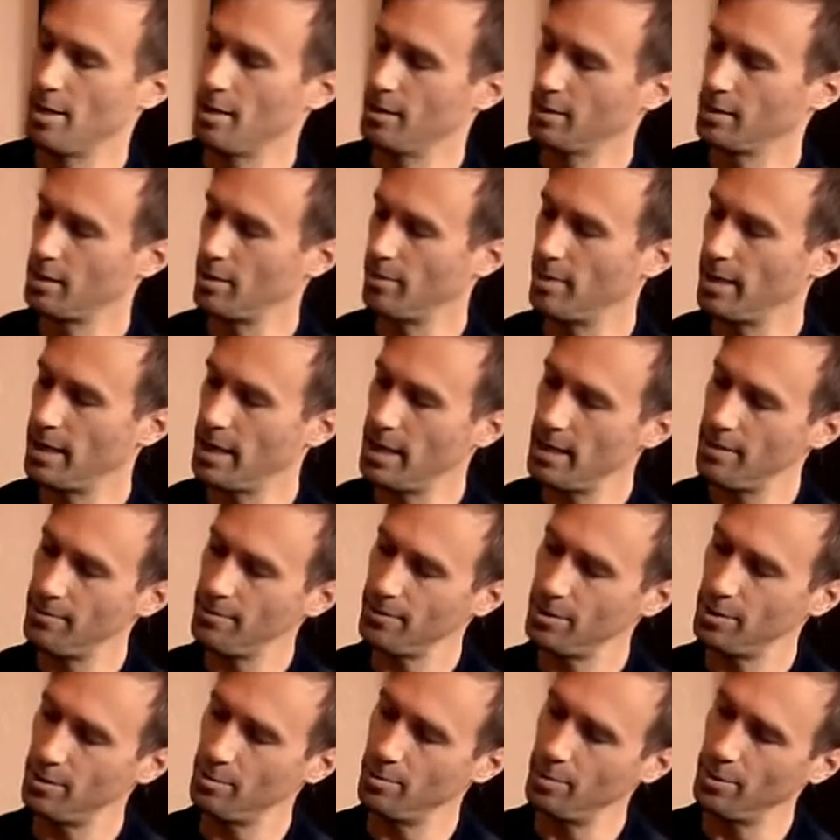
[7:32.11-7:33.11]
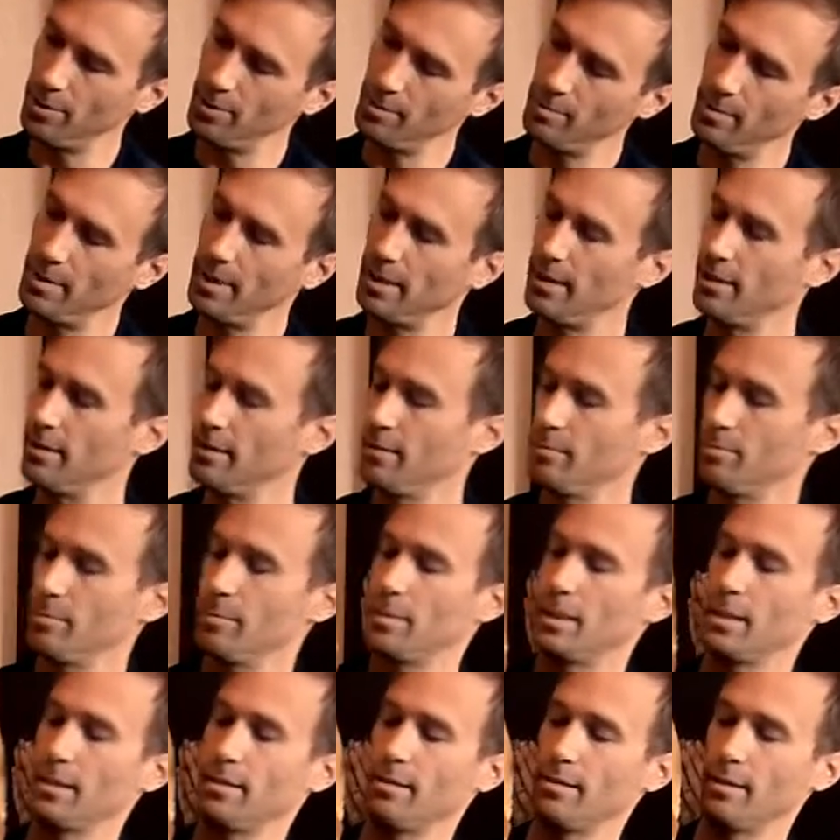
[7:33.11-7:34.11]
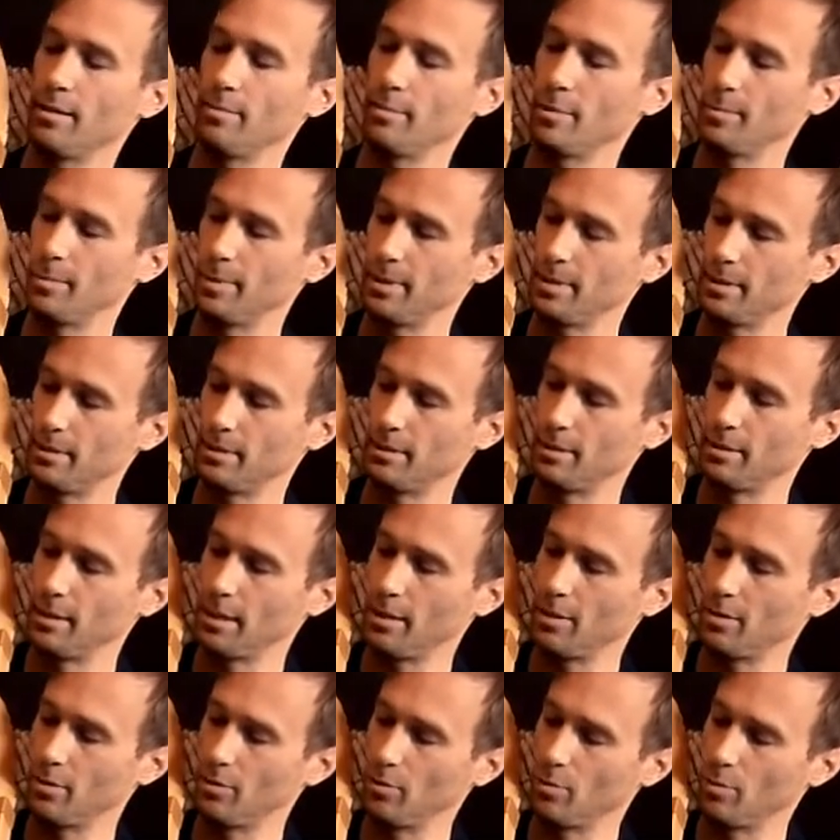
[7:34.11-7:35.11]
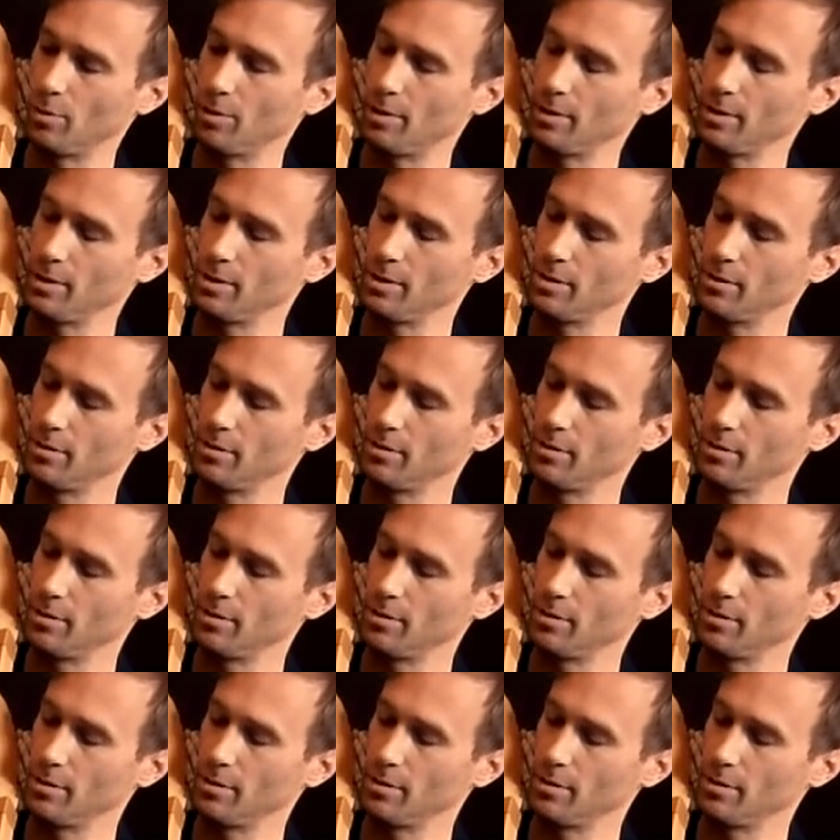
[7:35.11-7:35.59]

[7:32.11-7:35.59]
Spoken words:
So I have to put my thumb a bit downwards,